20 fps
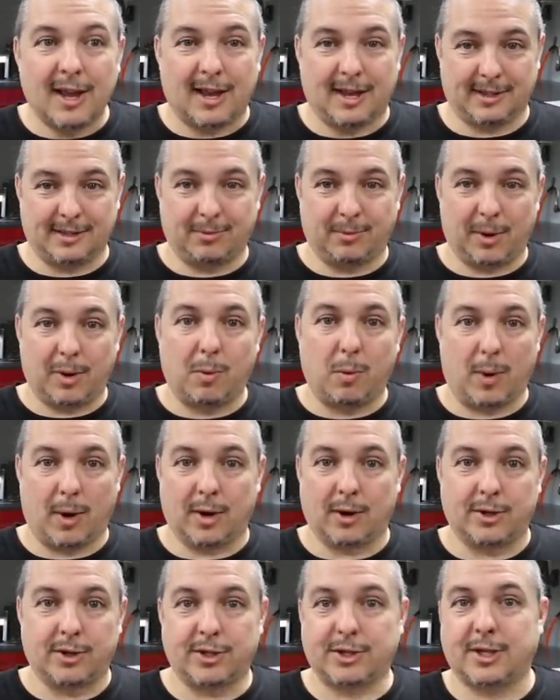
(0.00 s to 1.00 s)
it's
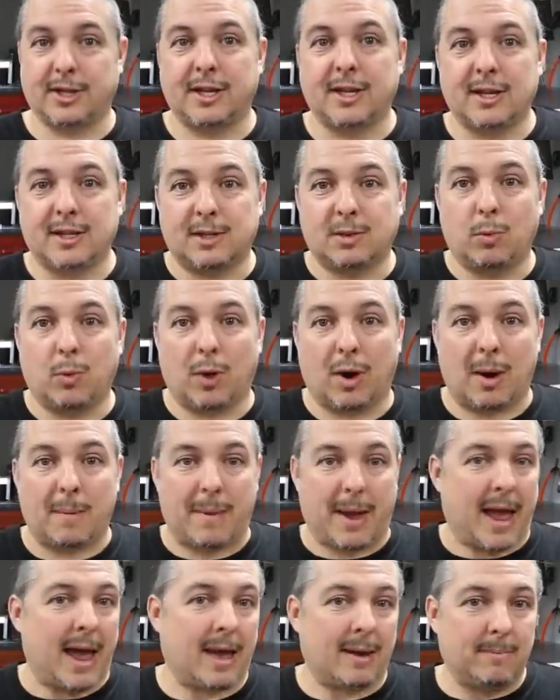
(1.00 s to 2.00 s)
required just to get to where
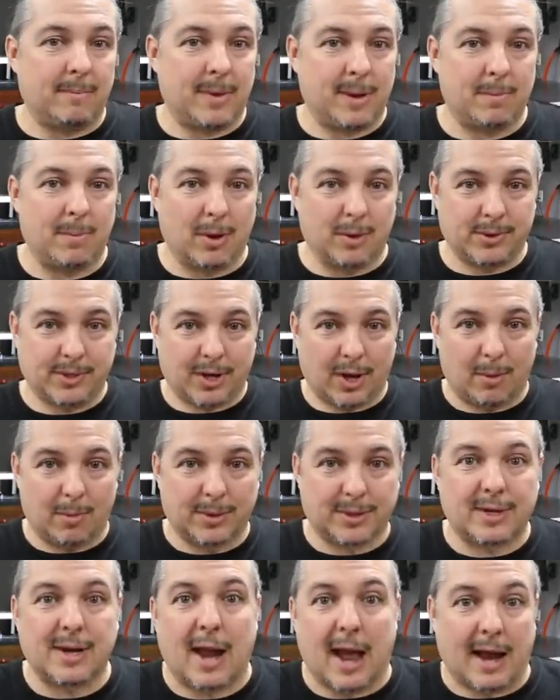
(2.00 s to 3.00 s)
I'm at. Me posting
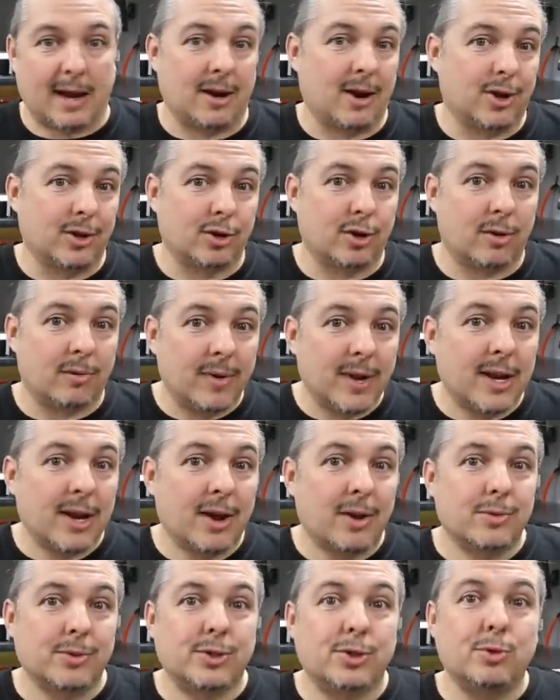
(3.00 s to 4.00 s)
almost 900
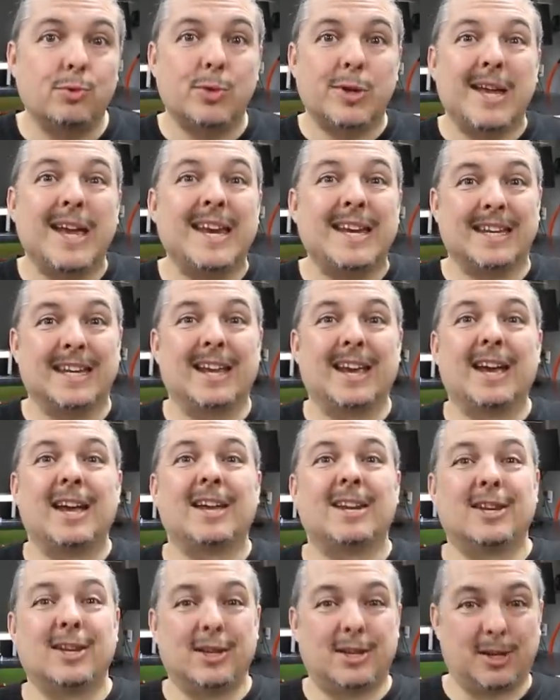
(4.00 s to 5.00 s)
videos to get
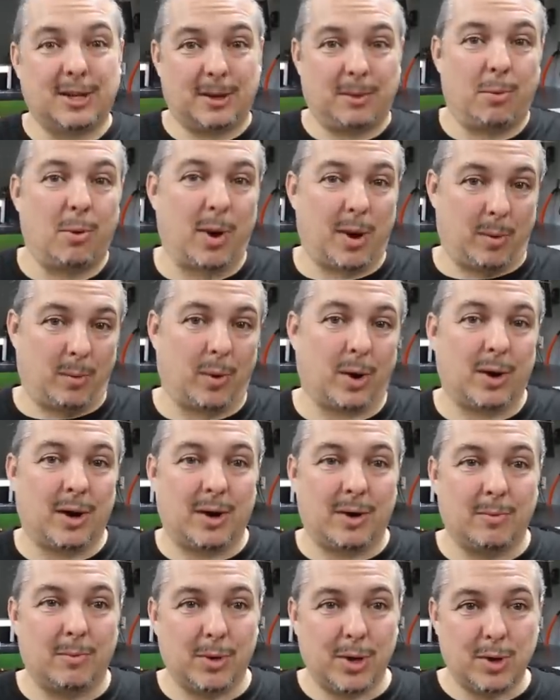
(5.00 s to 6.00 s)
to the point
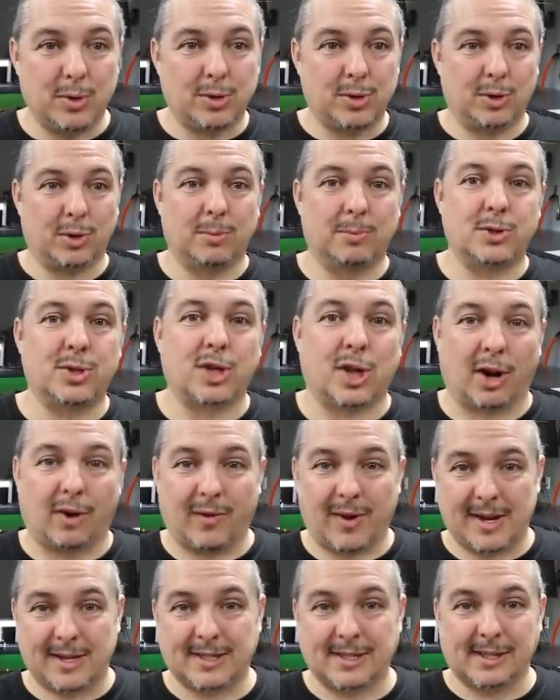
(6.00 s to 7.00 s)
where YouTube
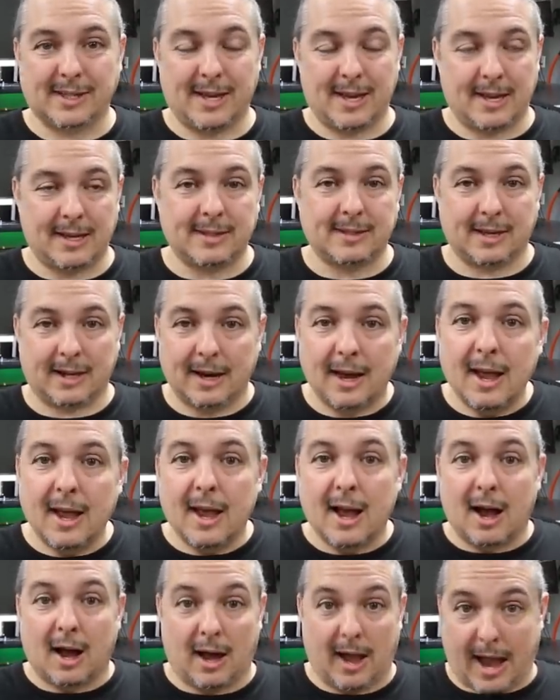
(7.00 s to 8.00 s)
generates leads and
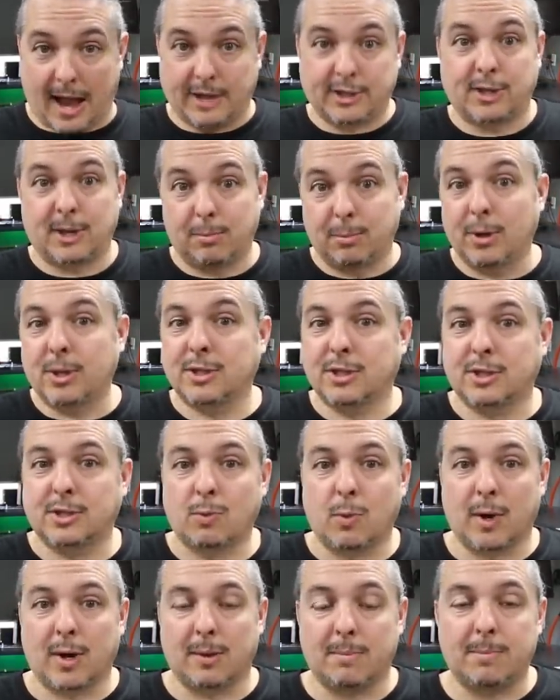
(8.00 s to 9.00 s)
uh, actually brings us
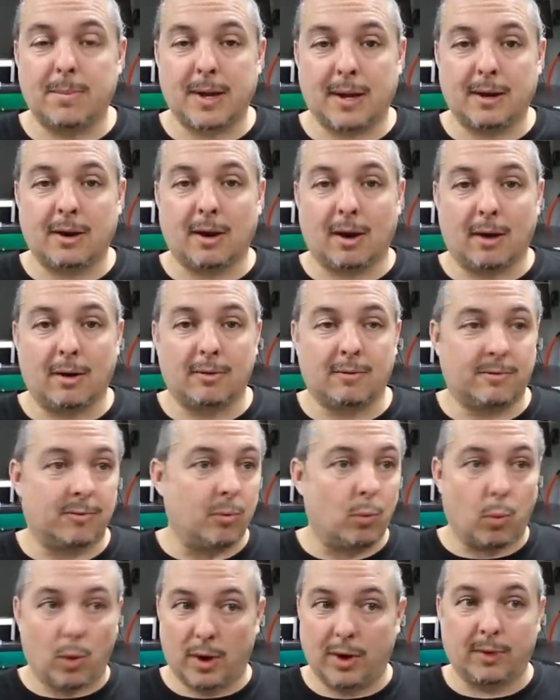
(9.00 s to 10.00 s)
quite a bit
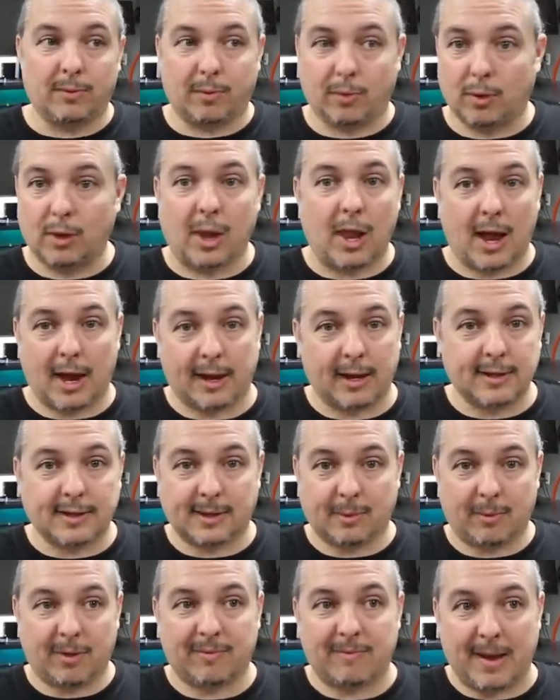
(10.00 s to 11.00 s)
of wonderful
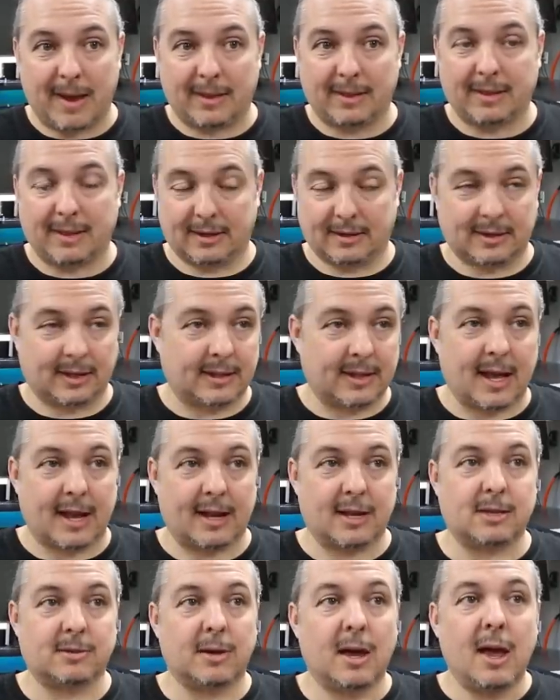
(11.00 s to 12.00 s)
clients that we've met and things like
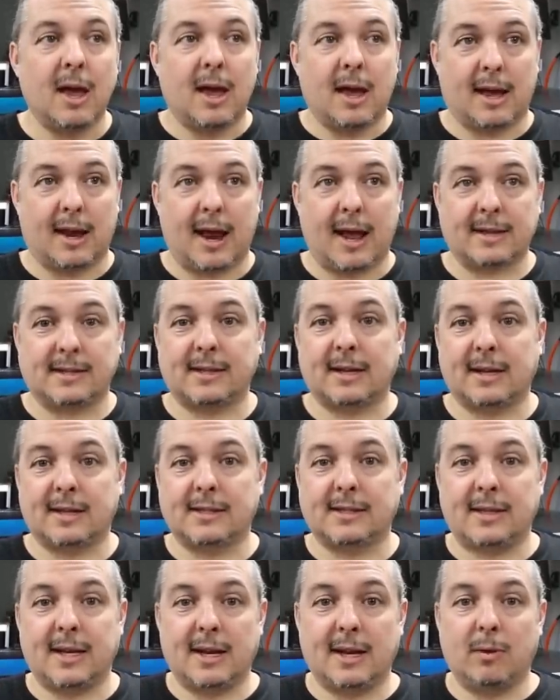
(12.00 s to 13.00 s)
that. It's it hasn't
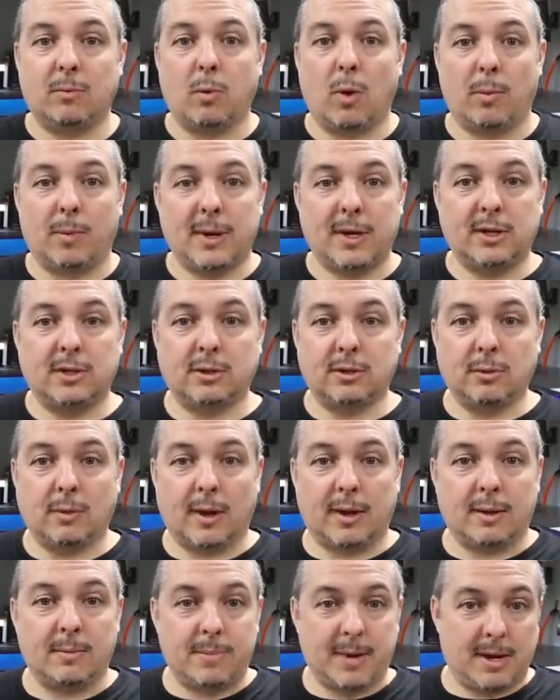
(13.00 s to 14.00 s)
exceeded what we
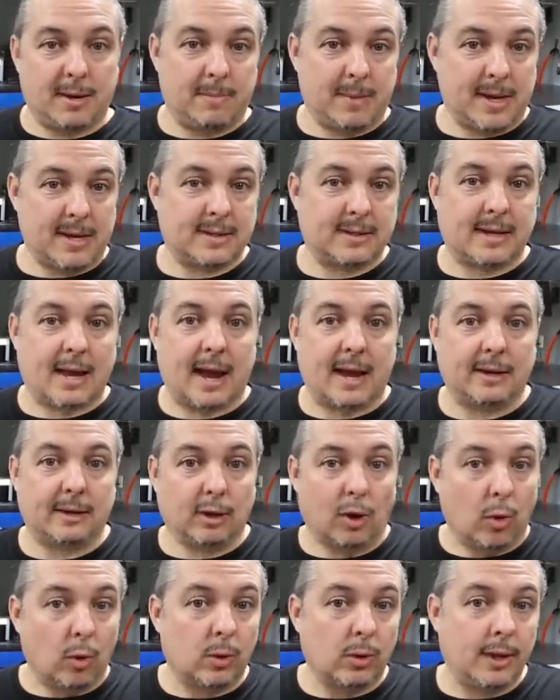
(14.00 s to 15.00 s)
do on the B2B side
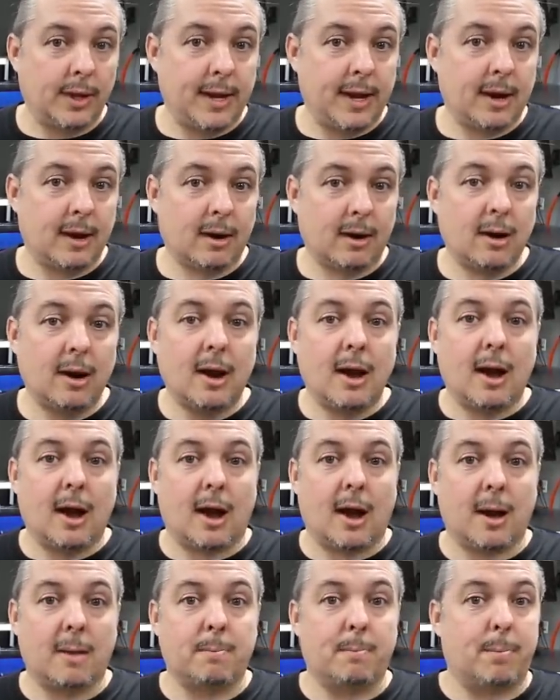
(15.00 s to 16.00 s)
locally here,
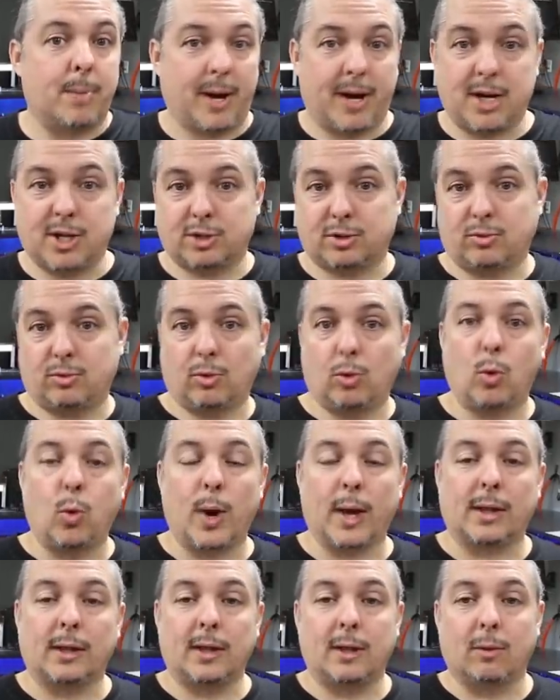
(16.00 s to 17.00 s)
uh, but it's
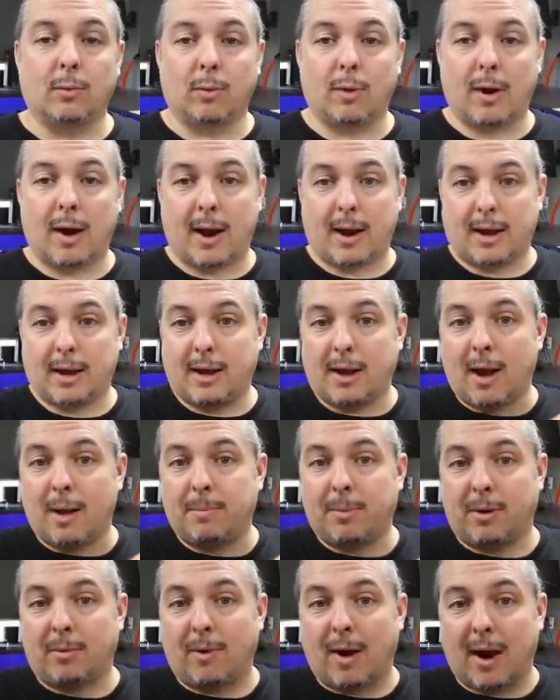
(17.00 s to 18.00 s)
quickly racking
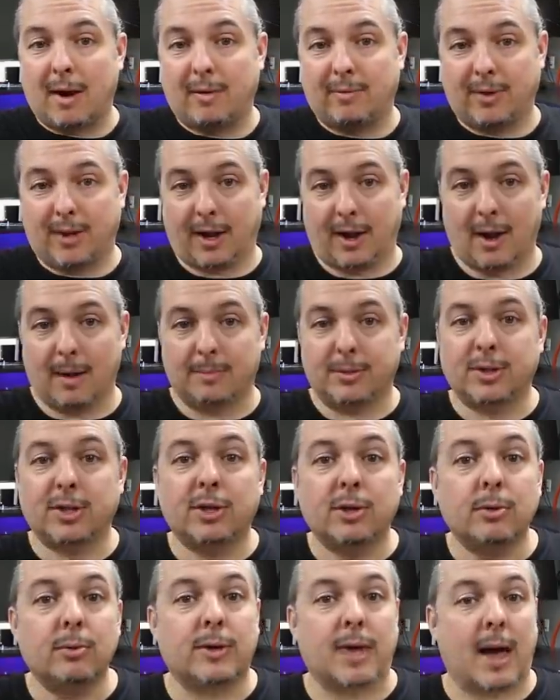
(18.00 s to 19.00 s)
up and rivaling up
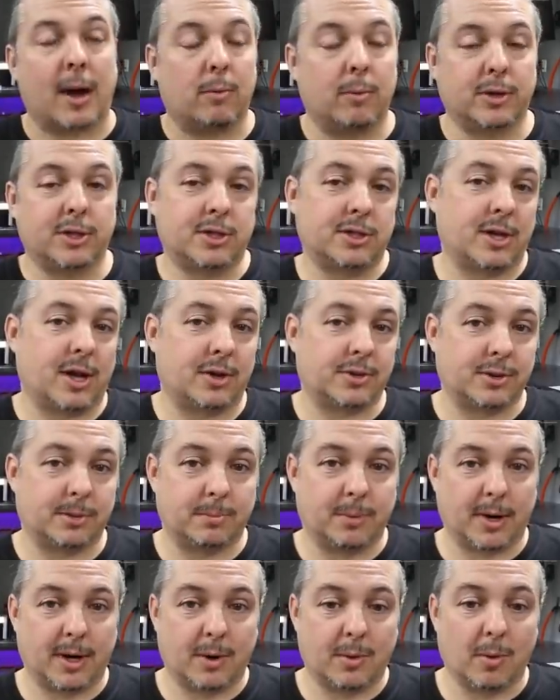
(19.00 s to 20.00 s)
to that, which is also
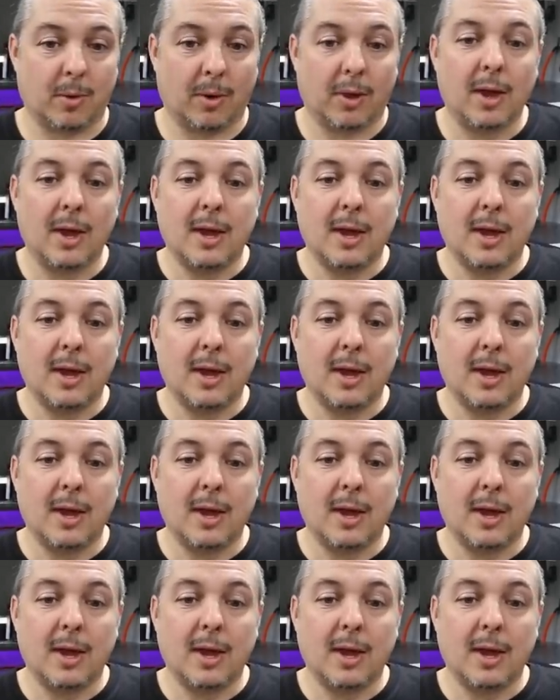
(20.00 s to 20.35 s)
pretty cool.